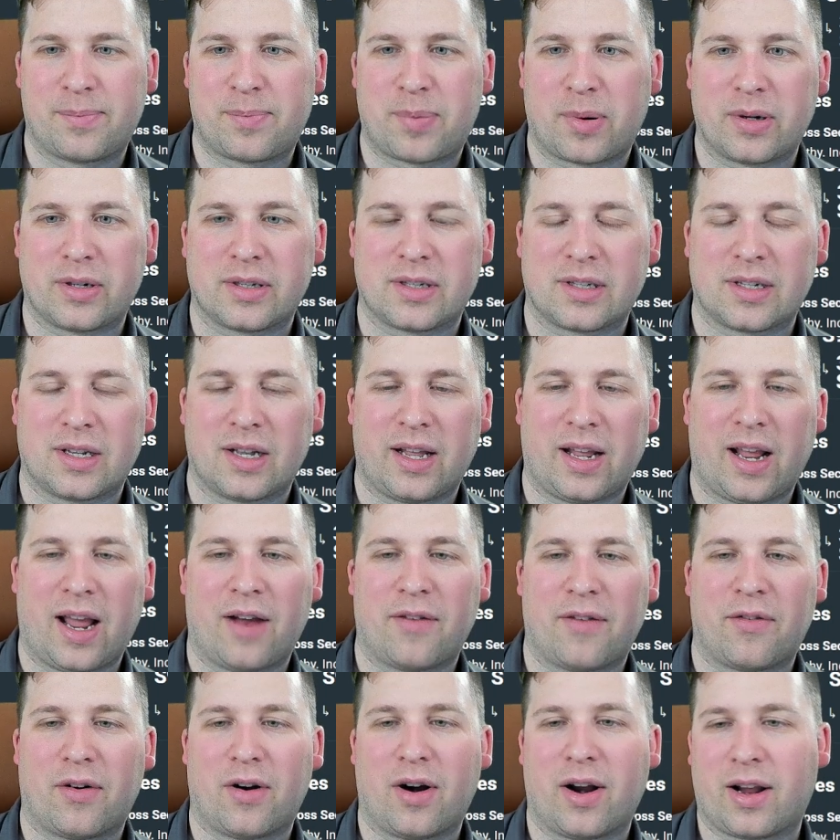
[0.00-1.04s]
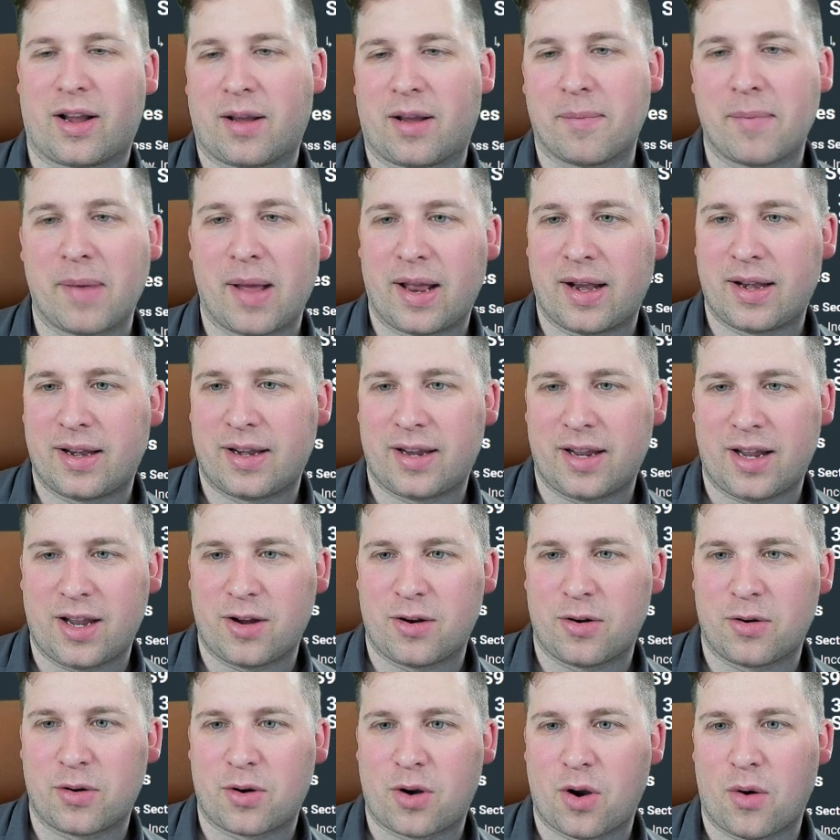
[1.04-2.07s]
personally ever recommend
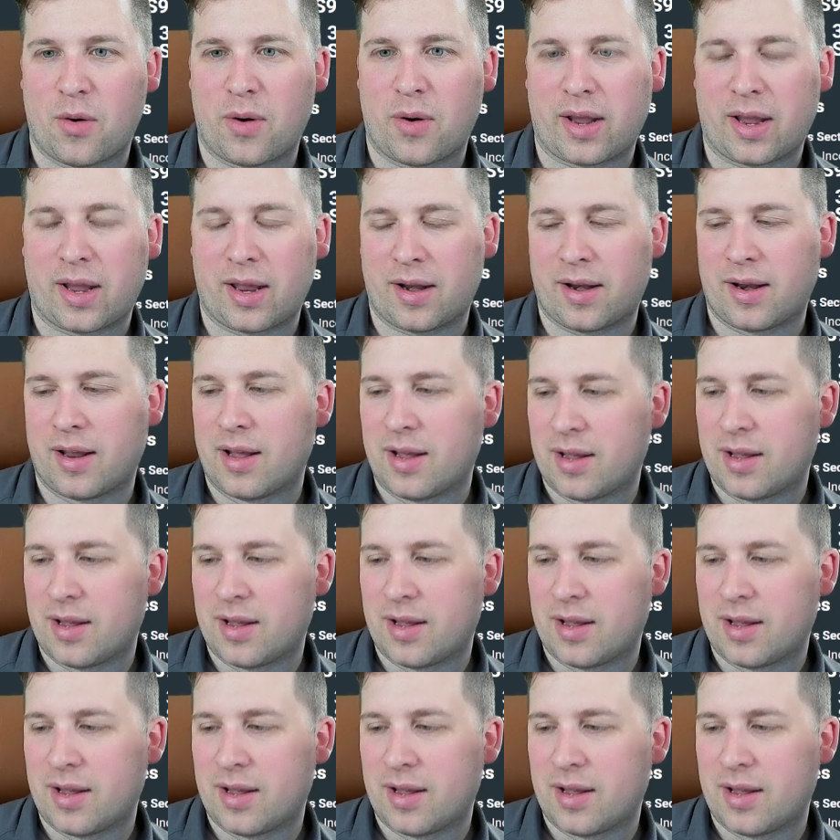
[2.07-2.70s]
you going